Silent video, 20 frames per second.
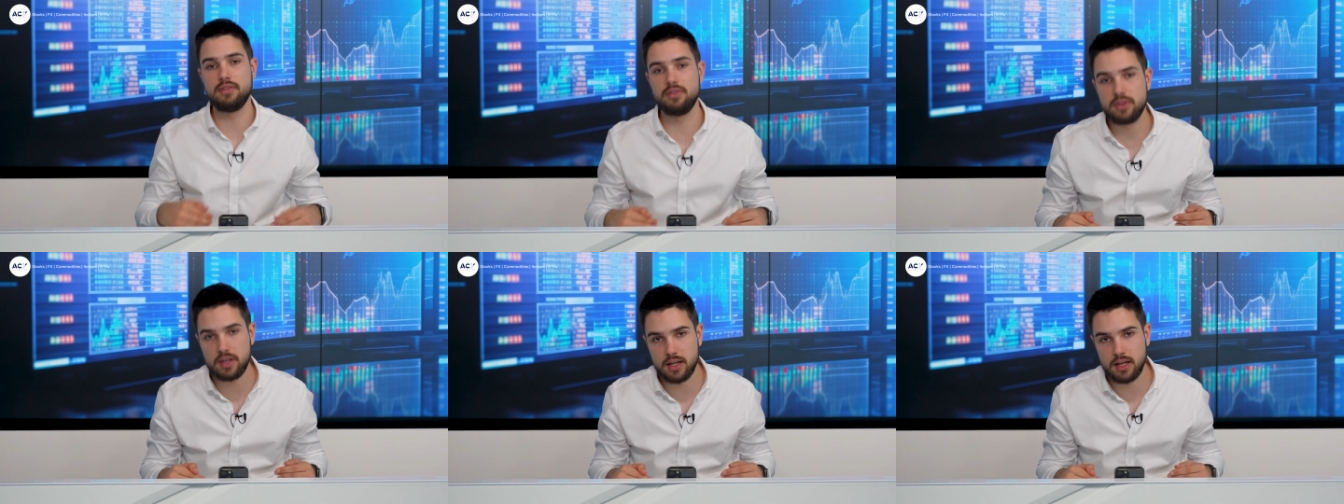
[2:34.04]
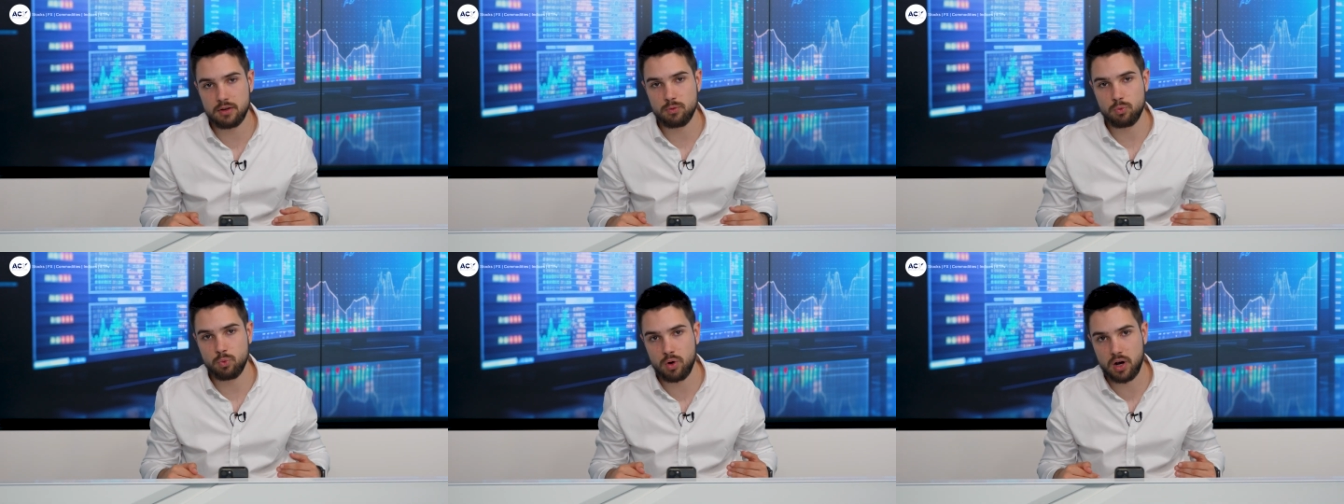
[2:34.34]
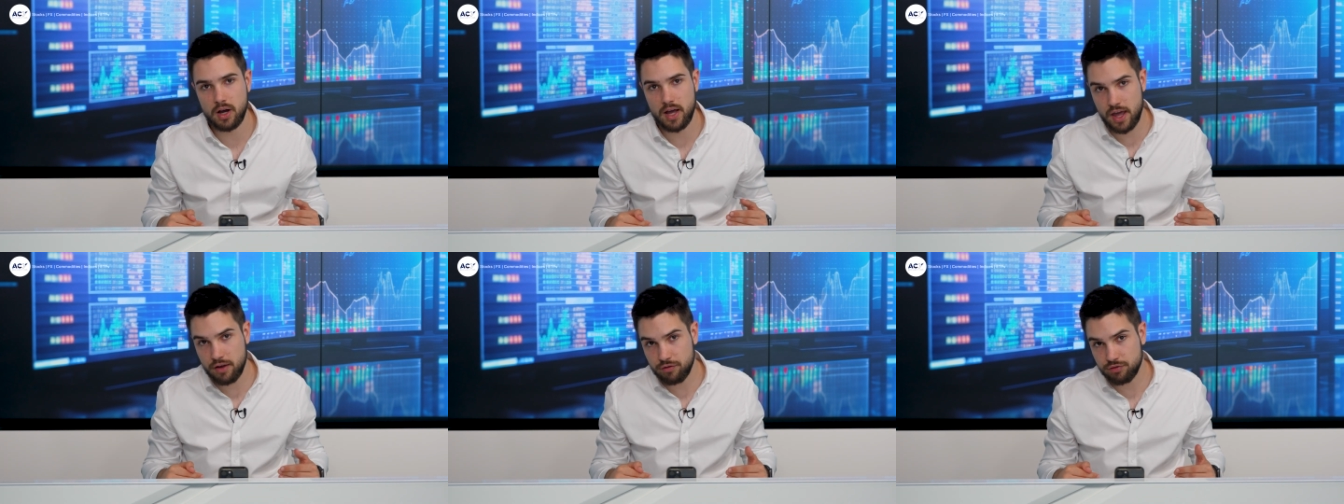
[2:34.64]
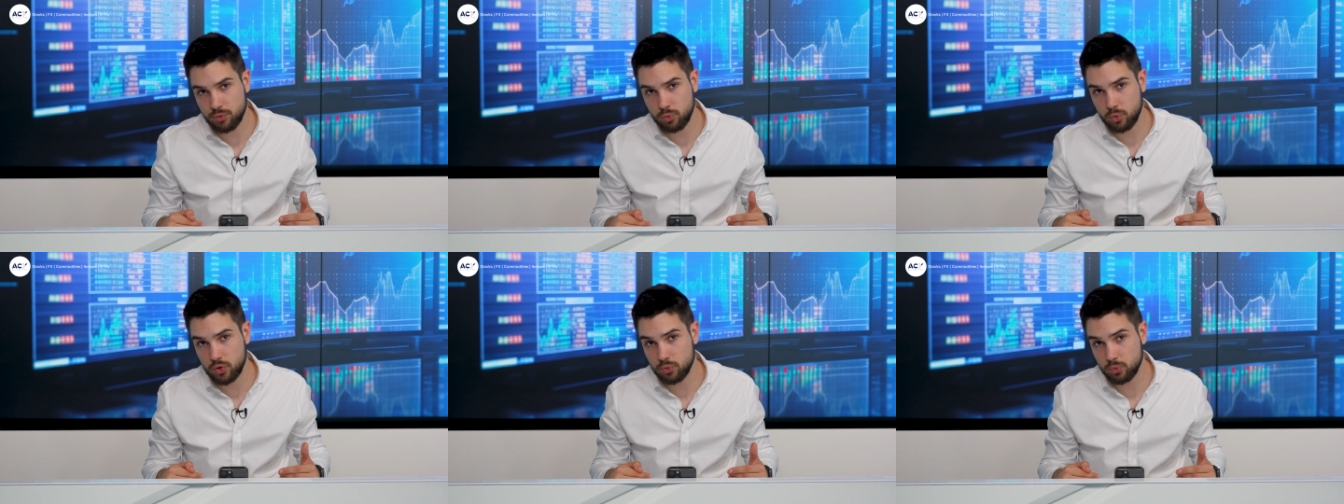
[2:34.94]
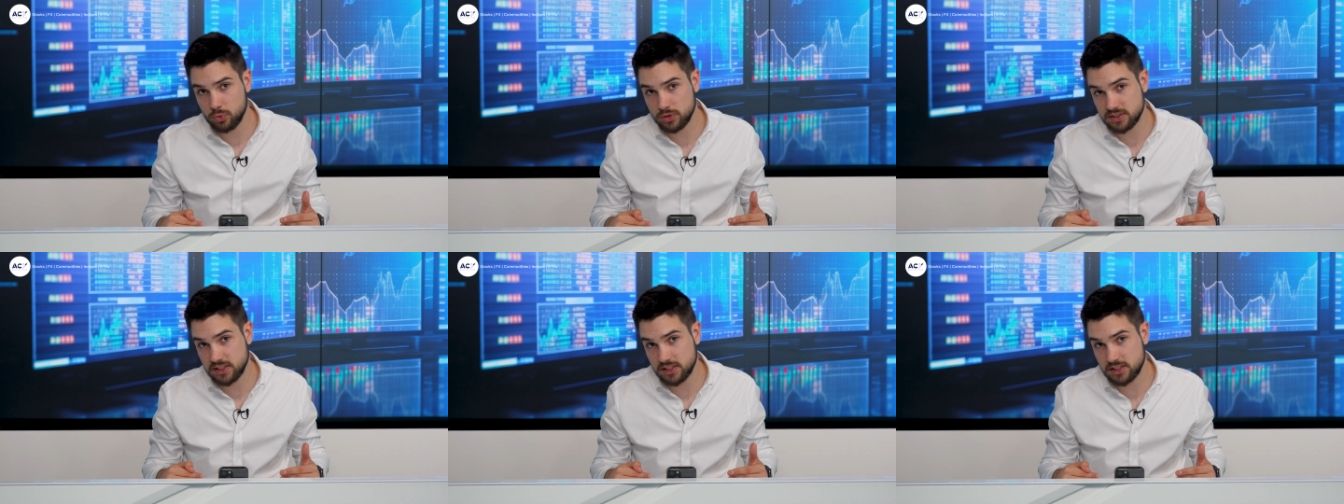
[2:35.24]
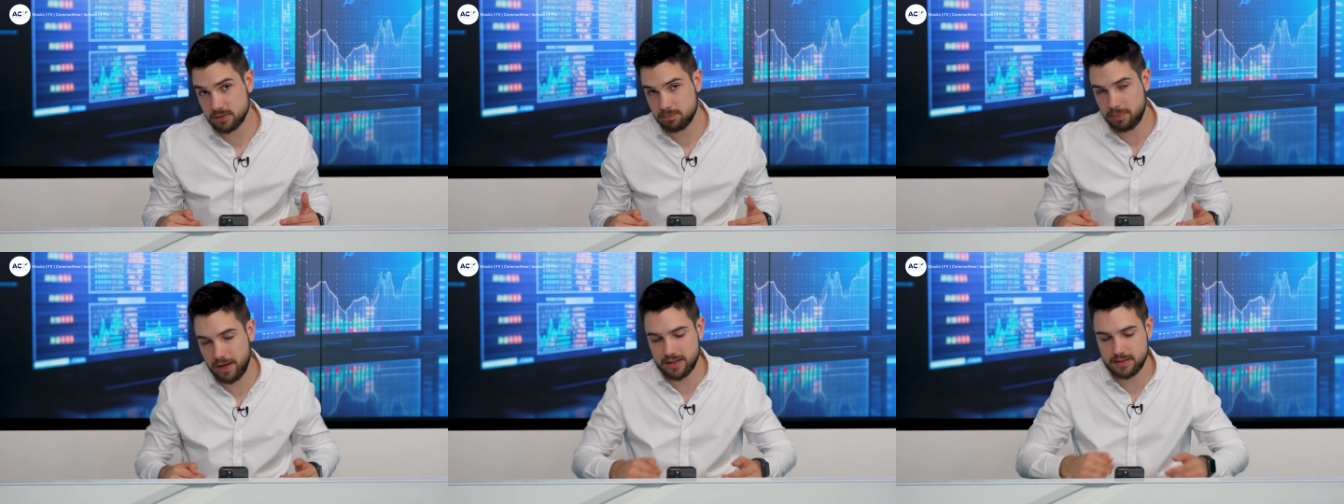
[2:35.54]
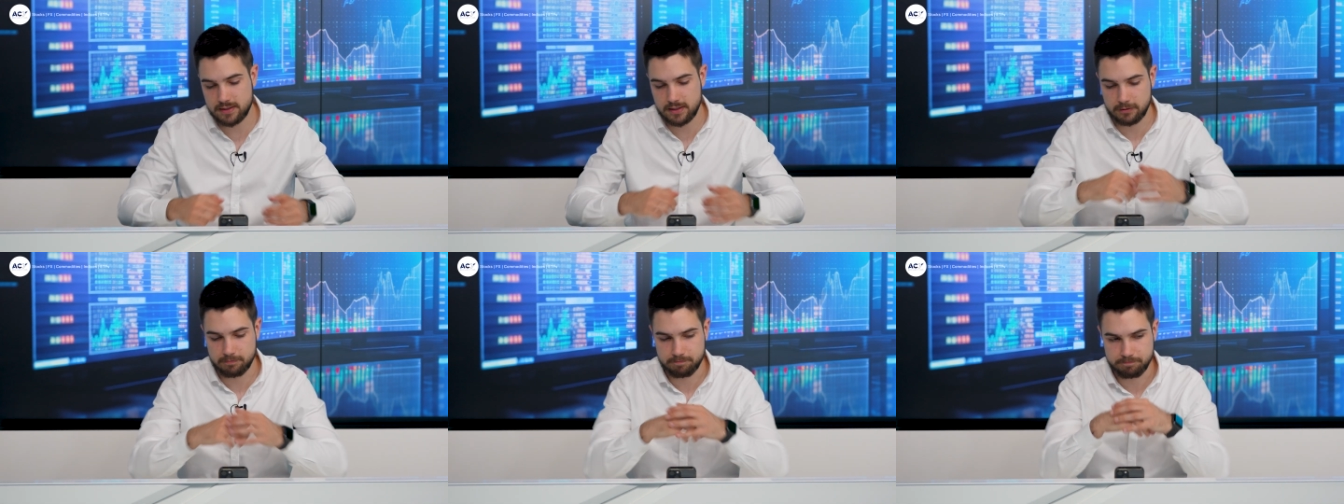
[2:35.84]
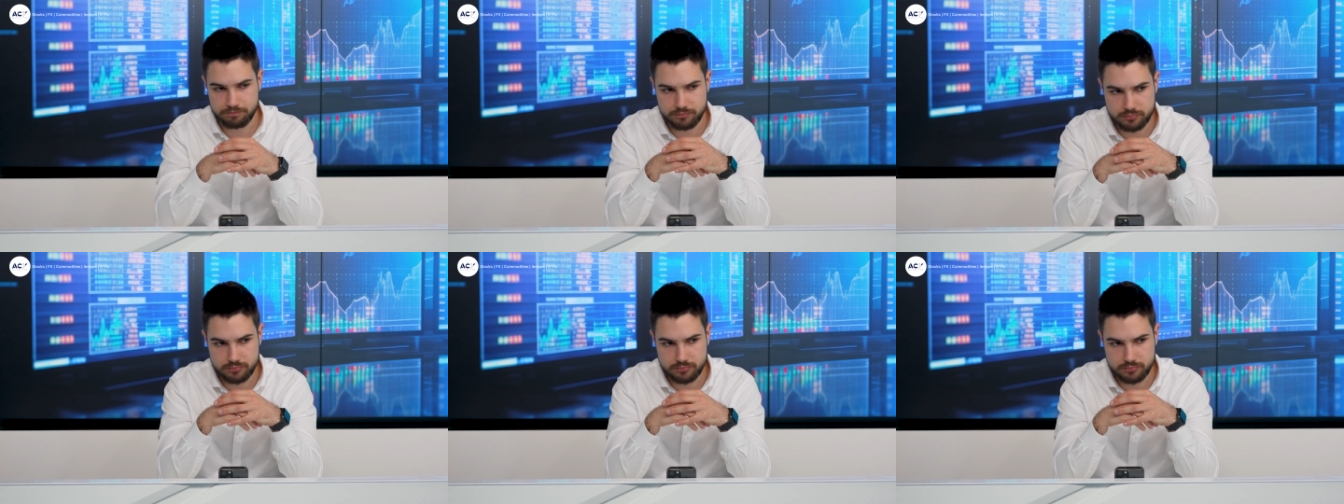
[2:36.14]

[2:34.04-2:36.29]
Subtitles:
than what everyone was expecting.